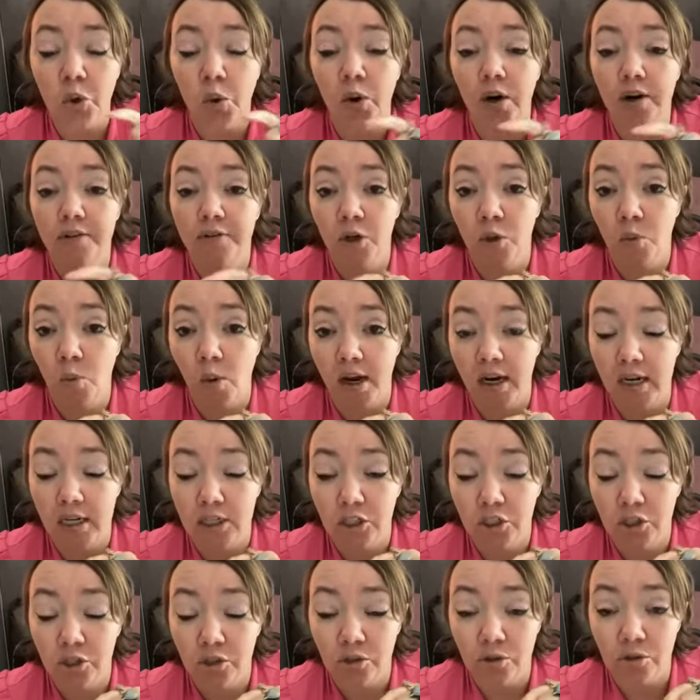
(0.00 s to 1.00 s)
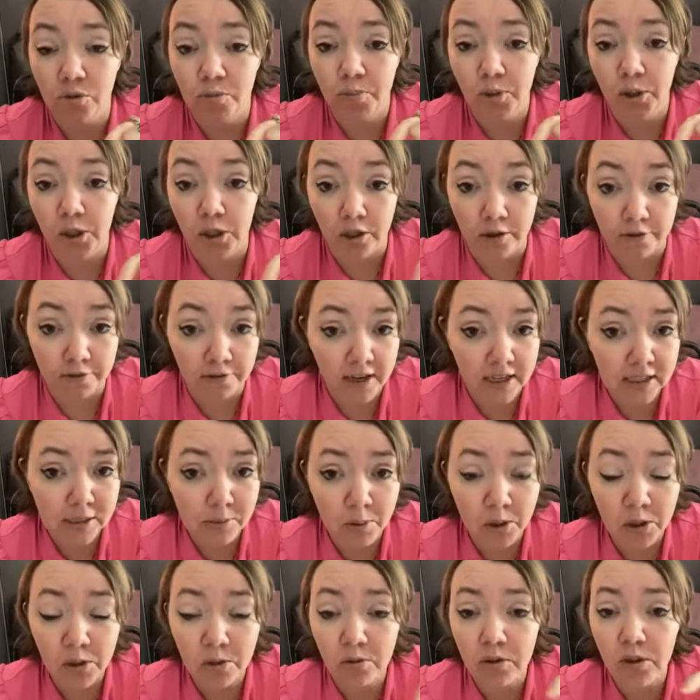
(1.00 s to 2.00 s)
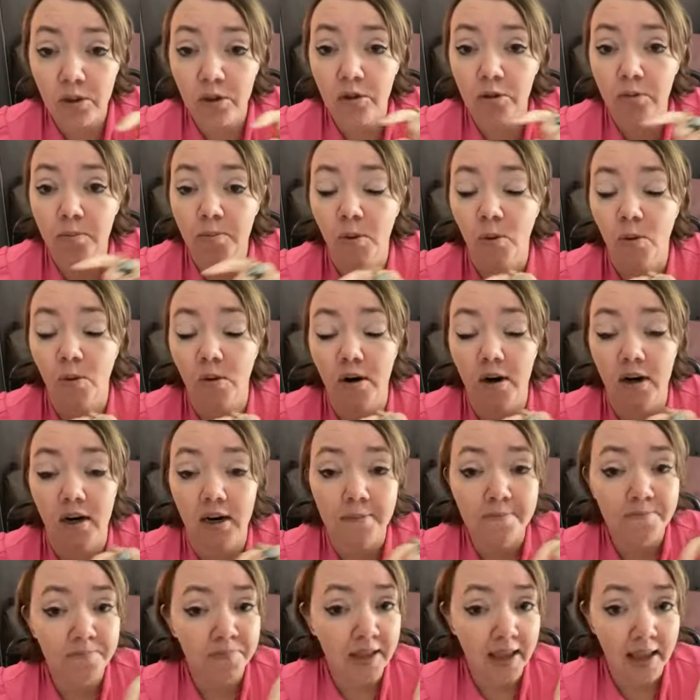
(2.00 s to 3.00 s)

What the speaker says: or if you're wanting to put your Facebook group or